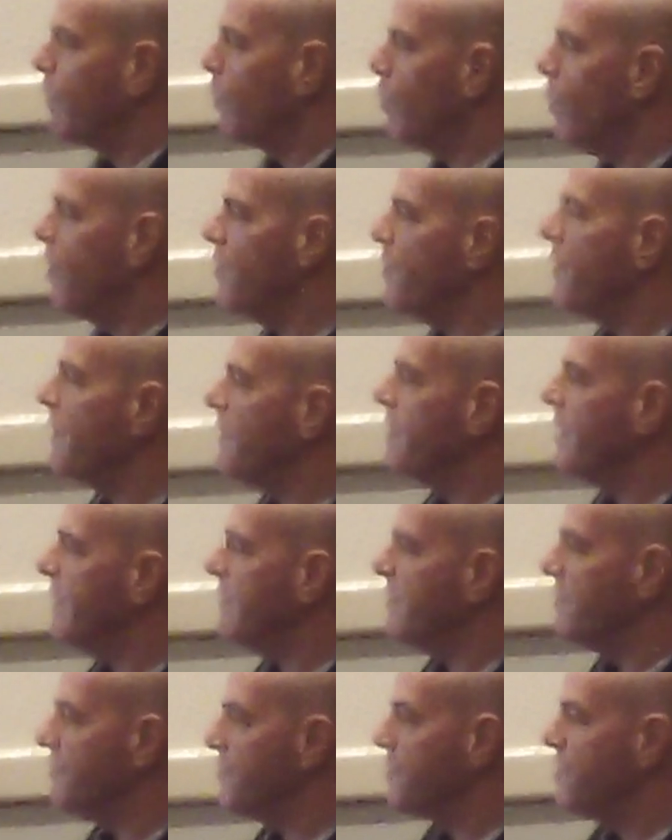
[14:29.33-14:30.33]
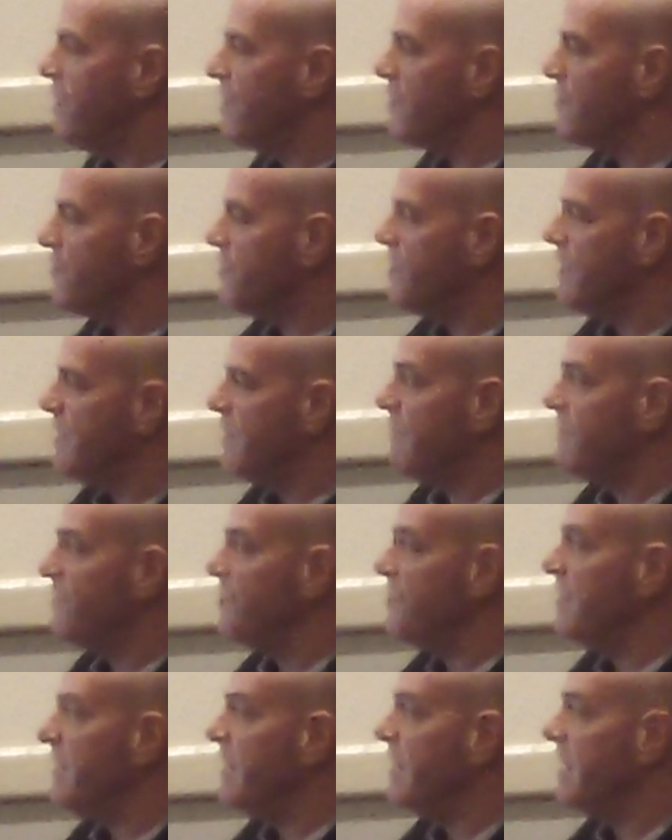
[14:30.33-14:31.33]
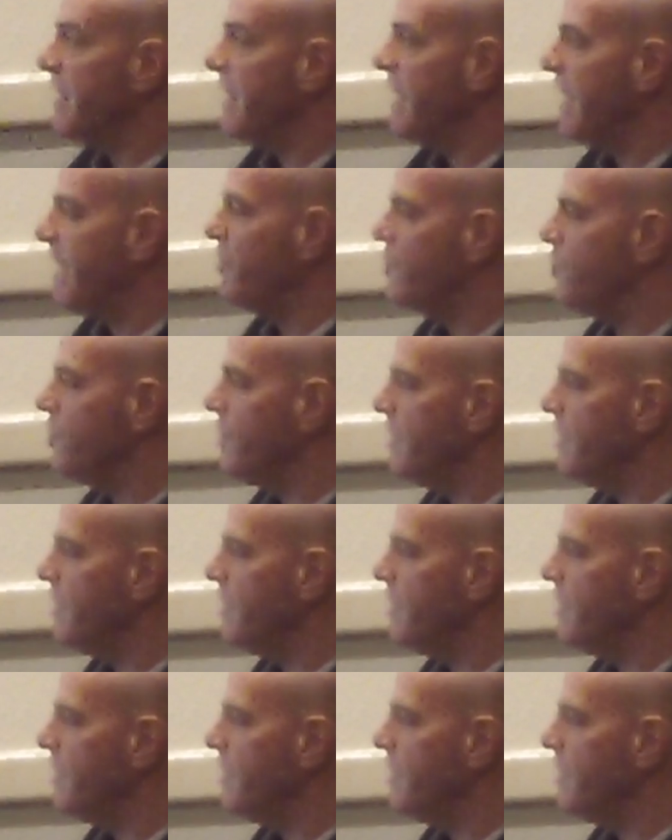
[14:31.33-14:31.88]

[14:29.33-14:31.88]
one thing that this does give as an indication